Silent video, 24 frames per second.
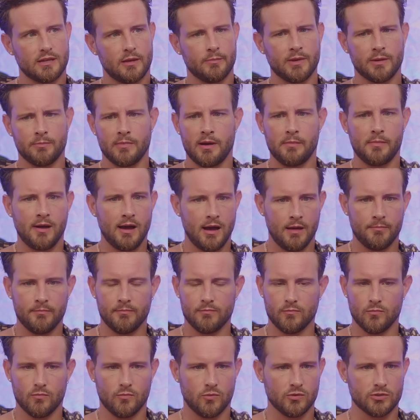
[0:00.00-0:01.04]
I mean, my
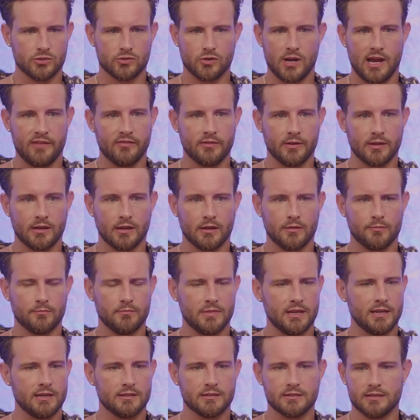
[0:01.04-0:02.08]
mom was driving
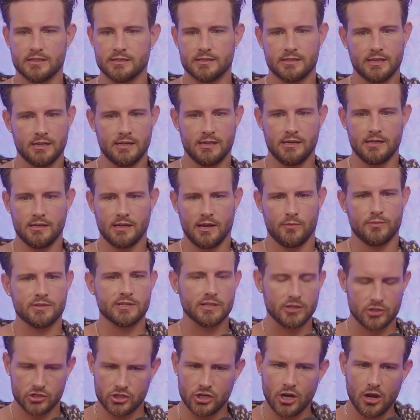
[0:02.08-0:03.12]
me into the city. I was
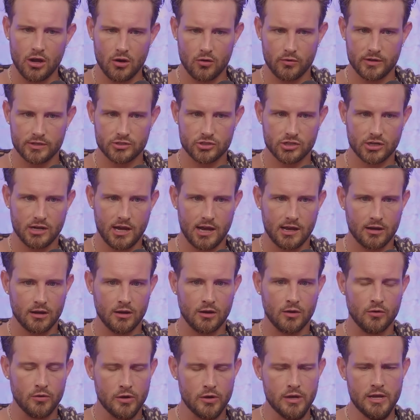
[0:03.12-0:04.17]
in a show in
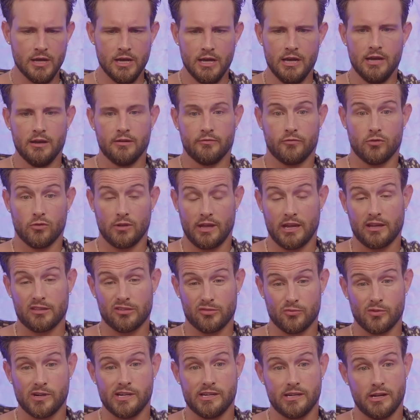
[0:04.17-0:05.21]
Chicago for like
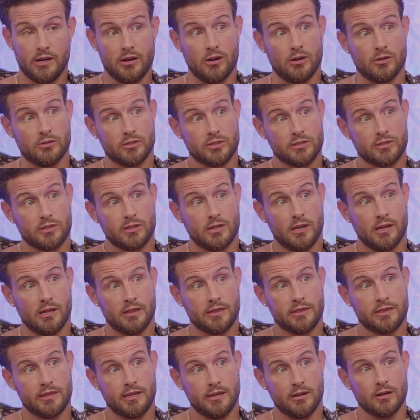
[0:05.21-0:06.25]
3 years, a
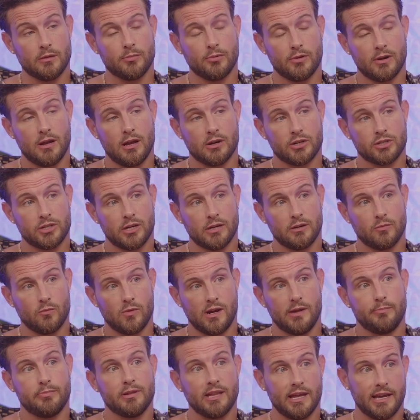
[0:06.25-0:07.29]
theater production where
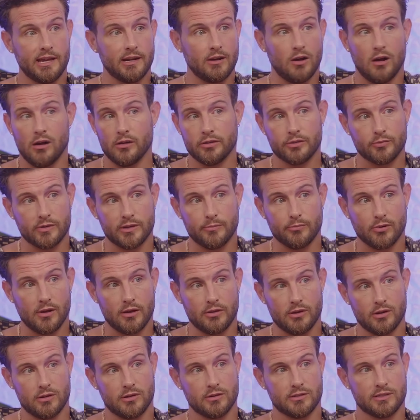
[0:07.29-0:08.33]
I played all 3
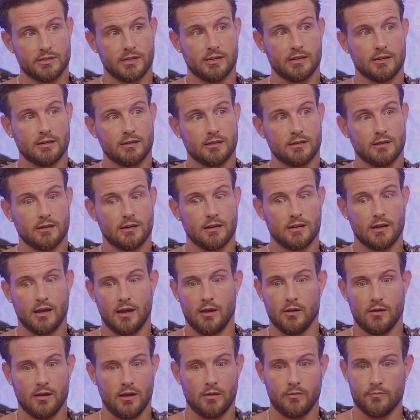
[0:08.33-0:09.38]
brothers, and
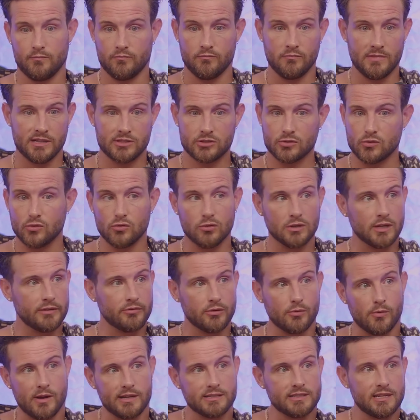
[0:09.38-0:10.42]
I missed school every
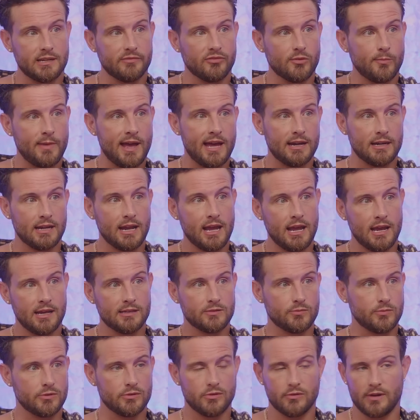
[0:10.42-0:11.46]
Wednesday for
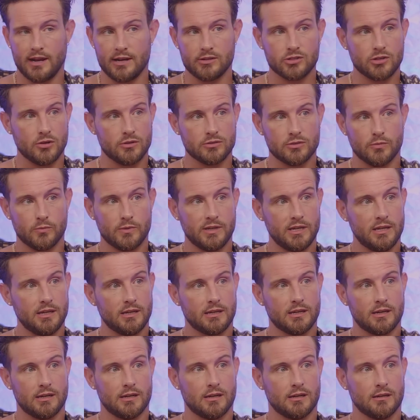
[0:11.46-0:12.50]
matinees. We were doing 8 shows a
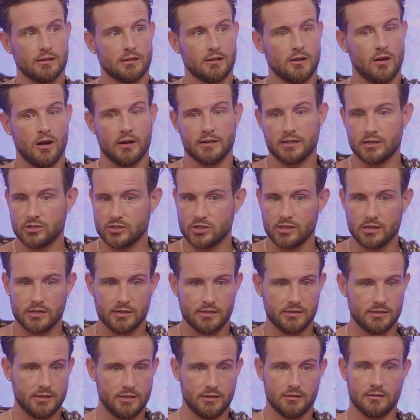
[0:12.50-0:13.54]
week and
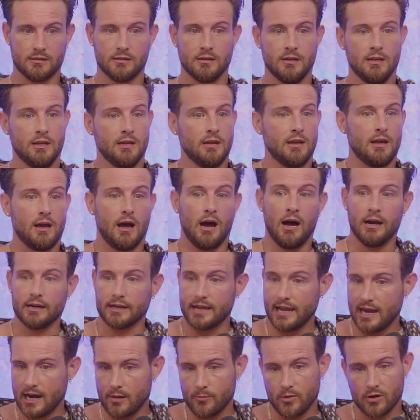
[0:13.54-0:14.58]
auditions and
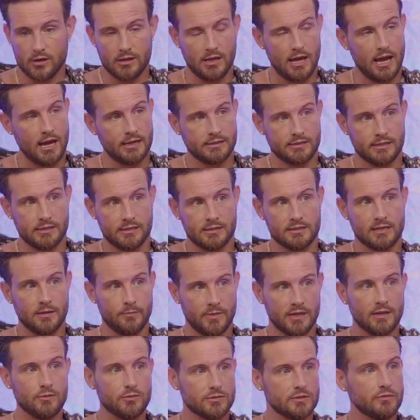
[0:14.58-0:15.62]
on-camera classes. I
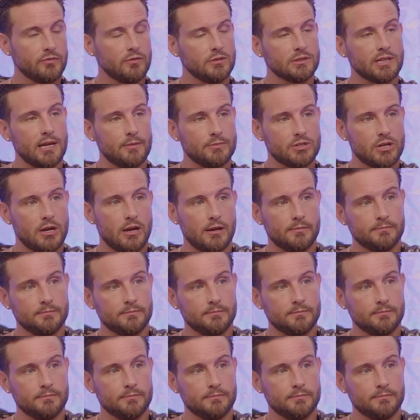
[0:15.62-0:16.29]
mean, it was a full-time job.